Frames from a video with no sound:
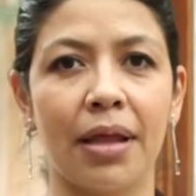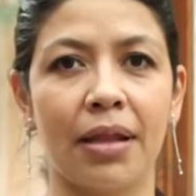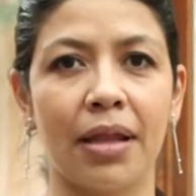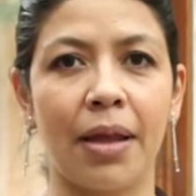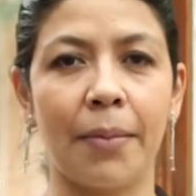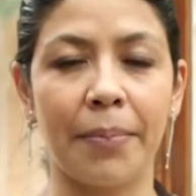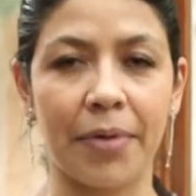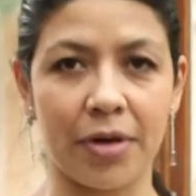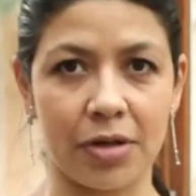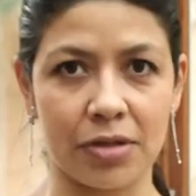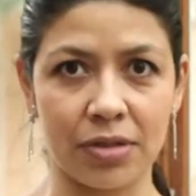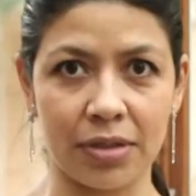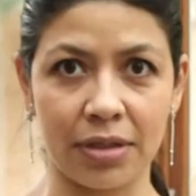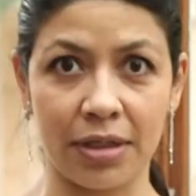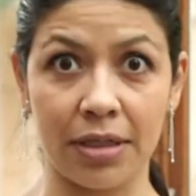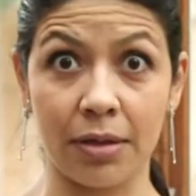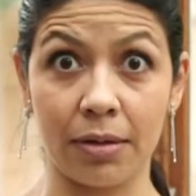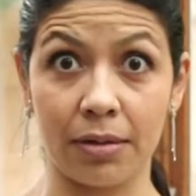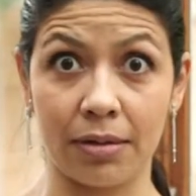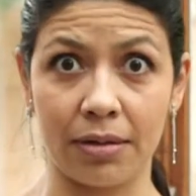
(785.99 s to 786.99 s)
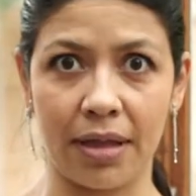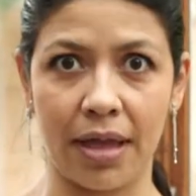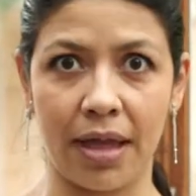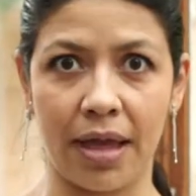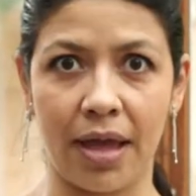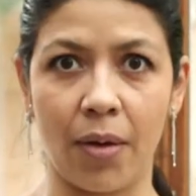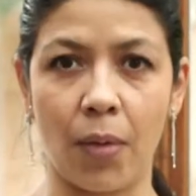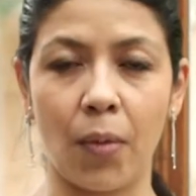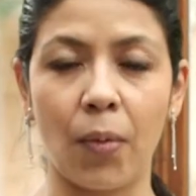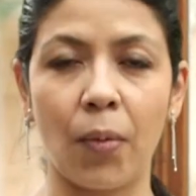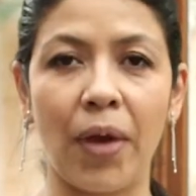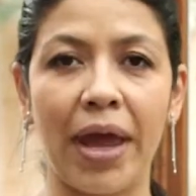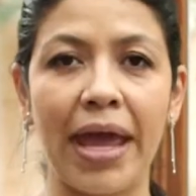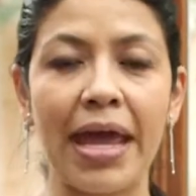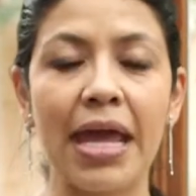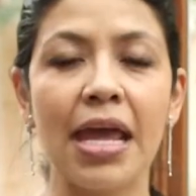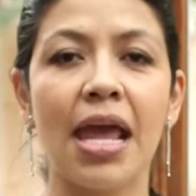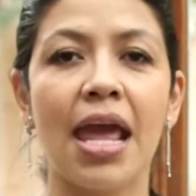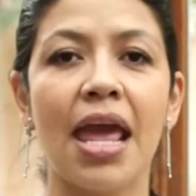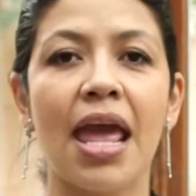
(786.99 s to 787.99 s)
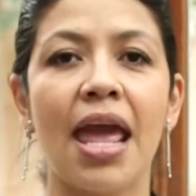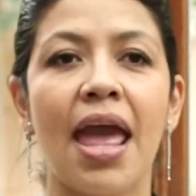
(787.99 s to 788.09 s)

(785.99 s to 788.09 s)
a personal way,